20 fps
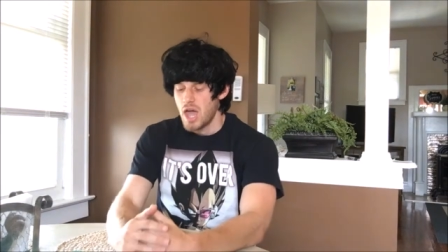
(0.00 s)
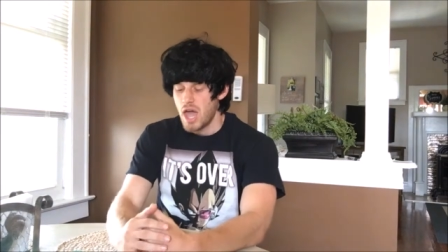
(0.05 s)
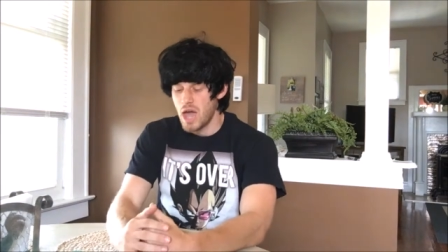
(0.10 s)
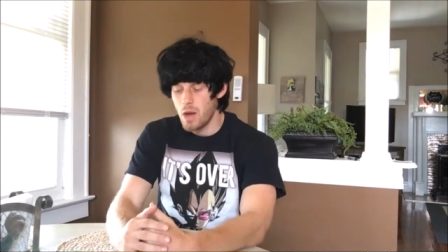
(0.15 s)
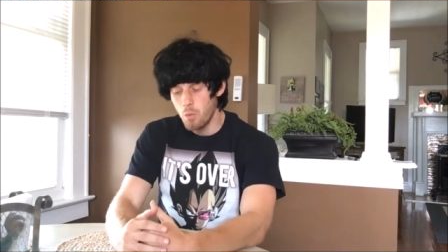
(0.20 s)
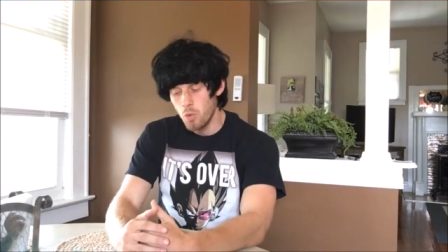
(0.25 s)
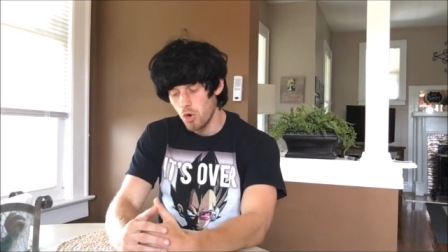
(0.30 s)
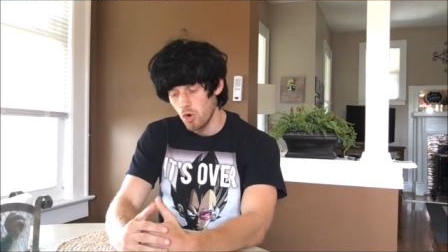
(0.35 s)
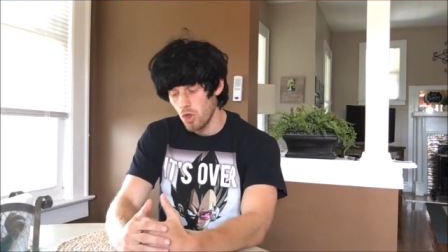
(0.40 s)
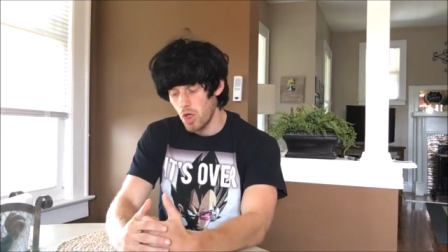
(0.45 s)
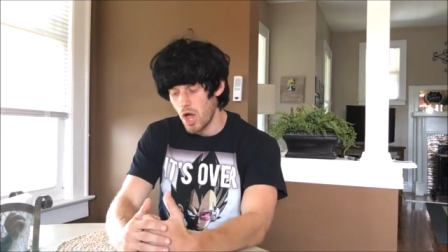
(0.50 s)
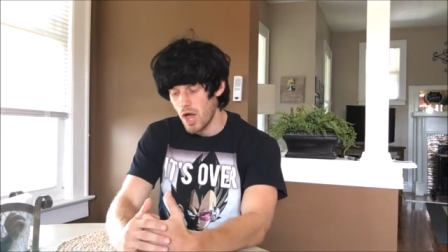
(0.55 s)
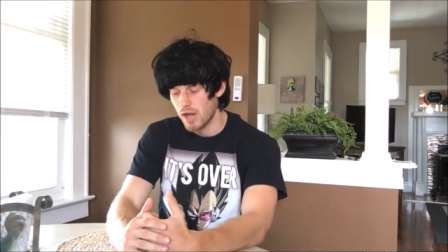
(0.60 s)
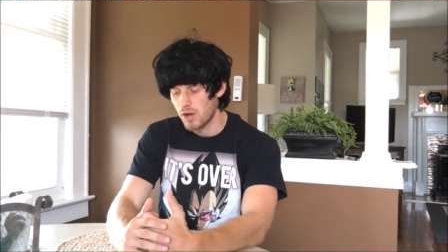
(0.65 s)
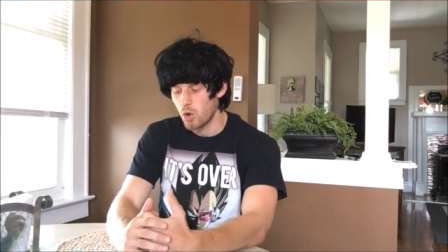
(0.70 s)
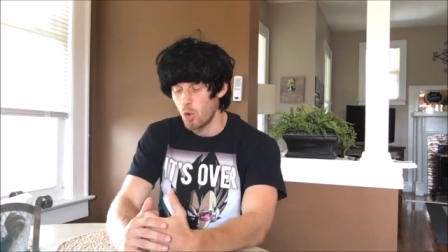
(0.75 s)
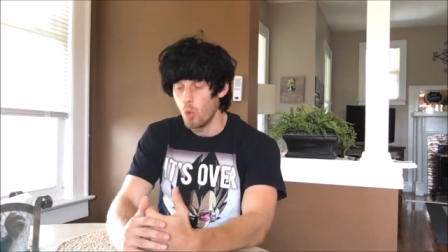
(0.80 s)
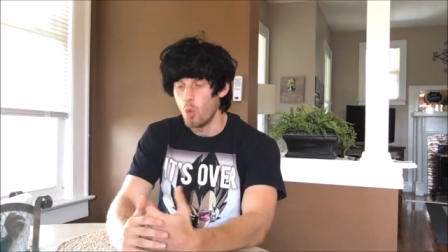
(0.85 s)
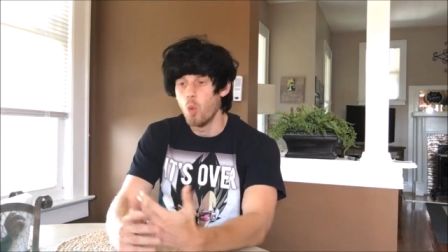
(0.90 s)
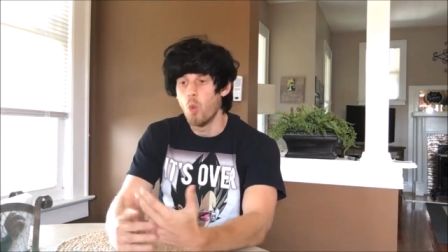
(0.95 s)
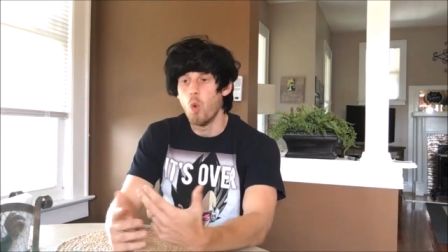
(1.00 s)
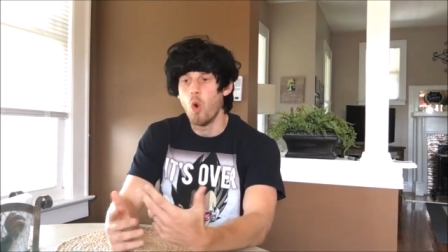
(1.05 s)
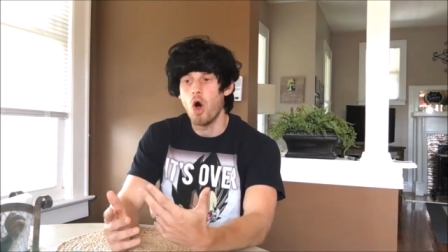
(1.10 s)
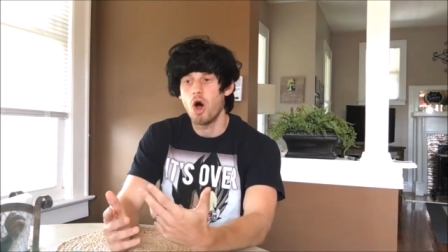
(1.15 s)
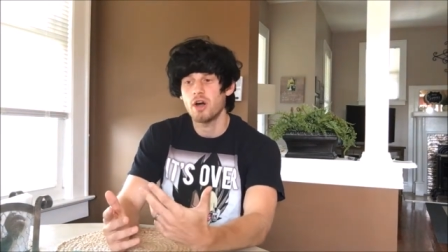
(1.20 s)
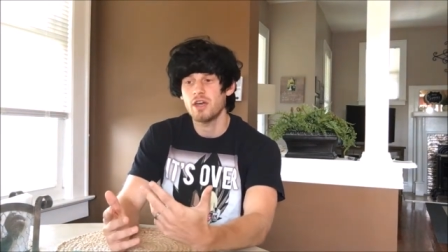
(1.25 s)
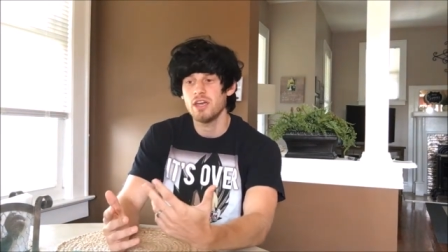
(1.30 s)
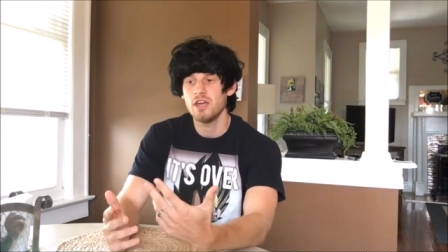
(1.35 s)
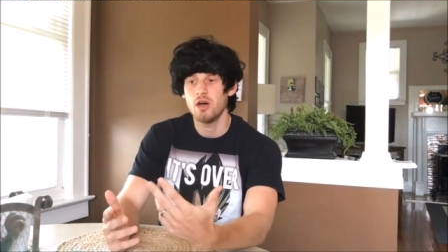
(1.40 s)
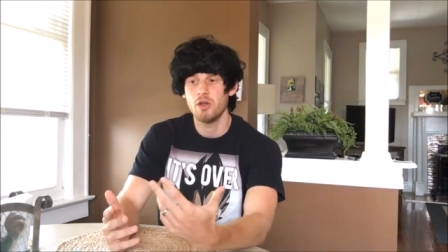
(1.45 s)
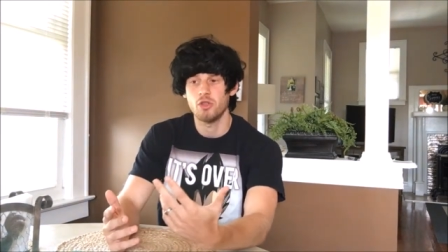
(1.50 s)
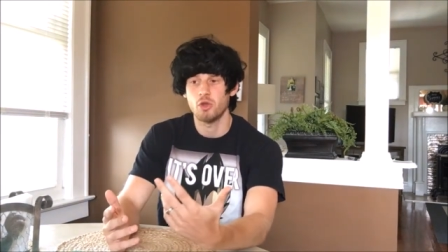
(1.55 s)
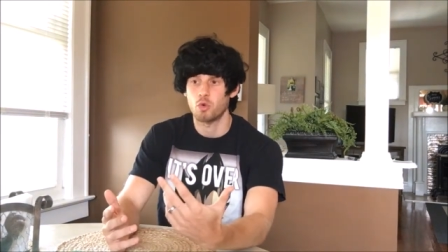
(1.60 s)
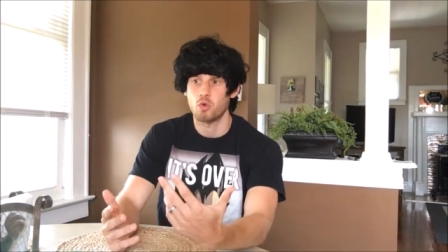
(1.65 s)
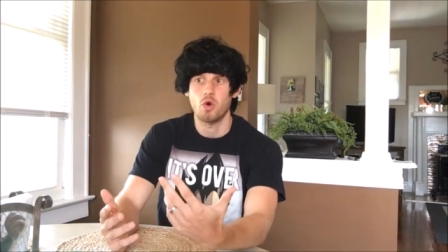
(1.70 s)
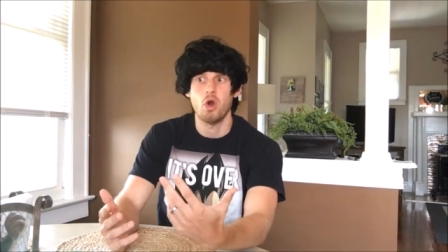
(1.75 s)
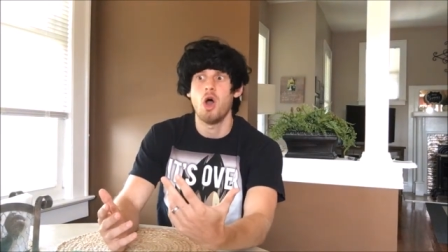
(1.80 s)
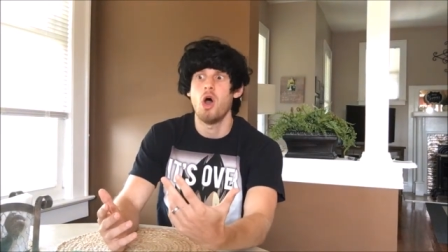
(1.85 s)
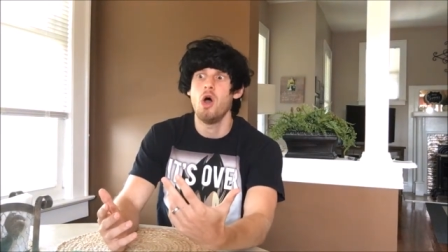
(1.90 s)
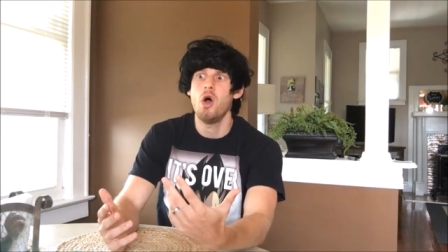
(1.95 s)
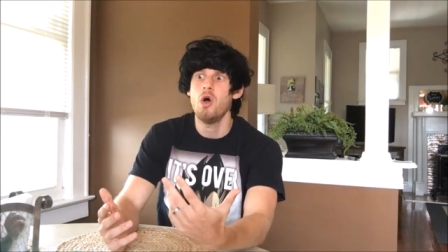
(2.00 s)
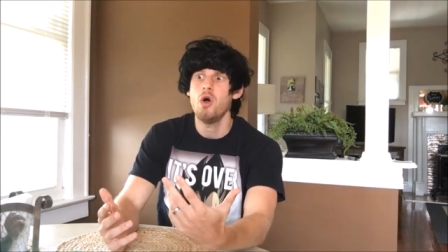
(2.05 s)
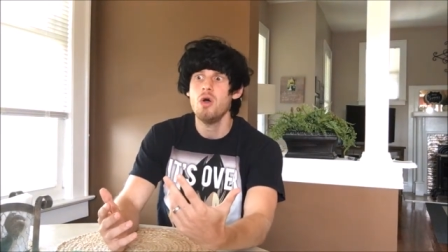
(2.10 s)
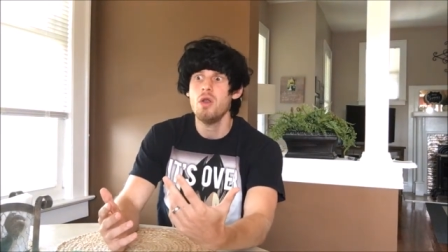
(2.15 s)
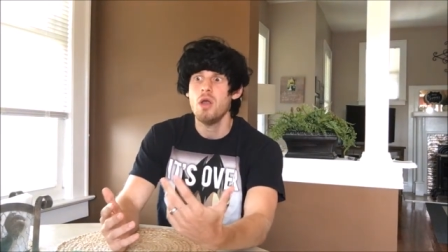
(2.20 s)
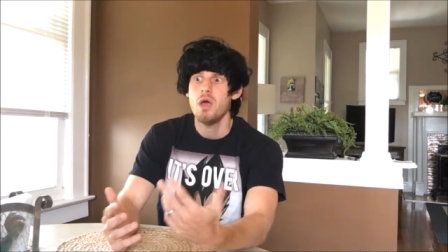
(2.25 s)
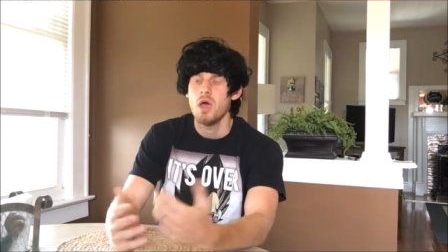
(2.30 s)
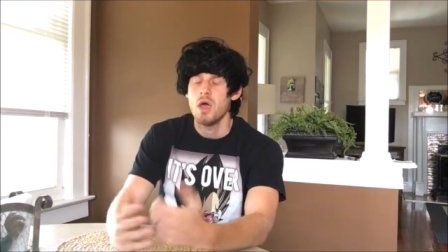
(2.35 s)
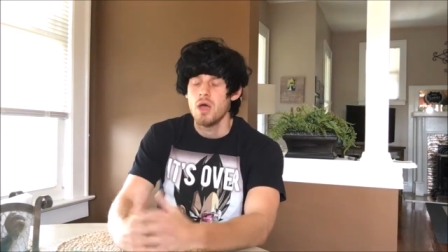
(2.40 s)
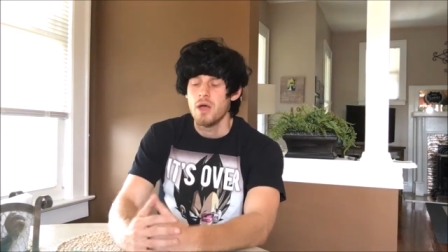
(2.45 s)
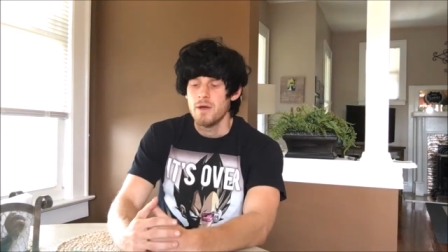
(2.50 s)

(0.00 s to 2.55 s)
and we're like walking on the road,